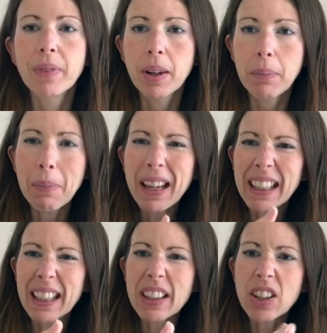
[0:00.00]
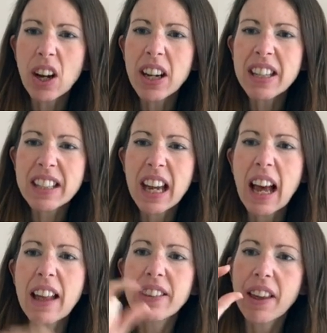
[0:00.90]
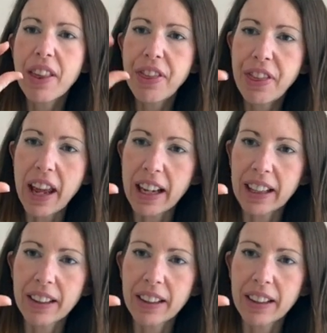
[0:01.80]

Make it nice and thick.